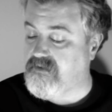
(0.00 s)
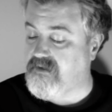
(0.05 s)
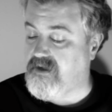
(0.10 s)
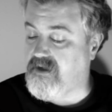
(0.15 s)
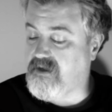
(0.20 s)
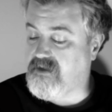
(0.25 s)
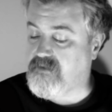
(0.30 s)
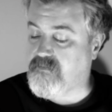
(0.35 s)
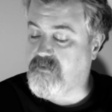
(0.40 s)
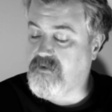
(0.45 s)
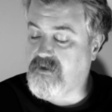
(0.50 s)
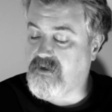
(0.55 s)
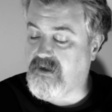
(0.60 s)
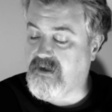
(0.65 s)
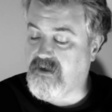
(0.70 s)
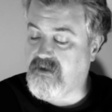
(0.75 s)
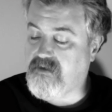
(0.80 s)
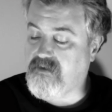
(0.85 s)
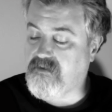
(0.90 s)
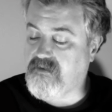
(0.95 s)
last but
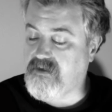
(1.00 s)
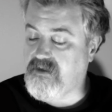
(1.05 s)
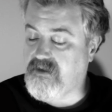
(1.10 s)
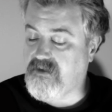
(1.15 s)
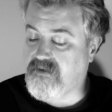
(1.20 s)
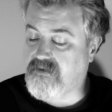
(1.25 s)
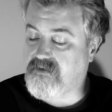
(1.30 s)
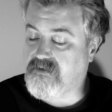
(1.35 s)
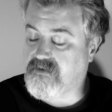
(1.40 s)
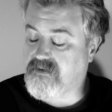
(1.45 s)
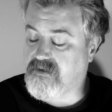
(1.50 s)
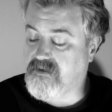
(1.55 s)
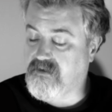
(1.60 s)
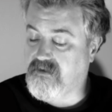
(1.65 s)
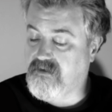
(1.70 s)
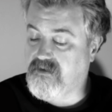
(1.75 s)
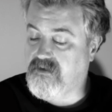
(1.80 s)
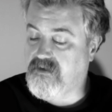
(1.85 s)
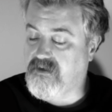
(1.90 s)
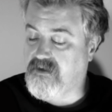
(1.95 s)
not least,
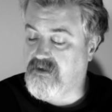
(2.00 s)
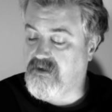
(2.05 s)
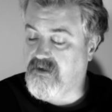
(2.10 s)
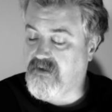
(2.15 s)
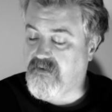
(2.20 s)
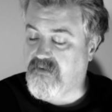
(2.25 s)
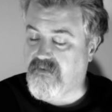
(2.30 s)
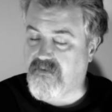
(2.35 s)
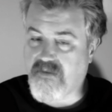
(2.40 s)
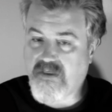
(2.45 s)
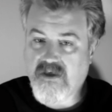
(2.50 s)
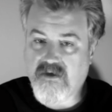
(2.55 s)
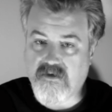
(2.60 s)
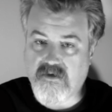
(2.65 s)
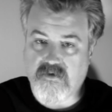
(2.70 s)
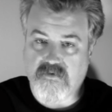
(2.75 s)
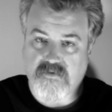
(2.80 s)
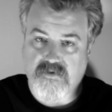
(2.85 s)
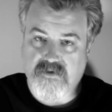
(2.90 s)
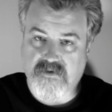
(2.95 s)

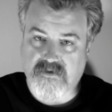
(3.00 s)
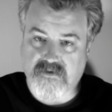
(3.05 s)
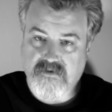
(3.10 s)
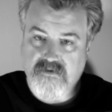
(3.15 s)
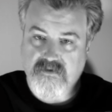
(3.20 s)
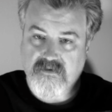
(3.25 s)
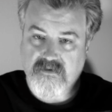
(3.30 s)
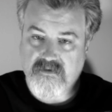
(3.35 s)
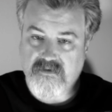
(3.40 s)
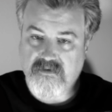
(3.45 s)
Thalos,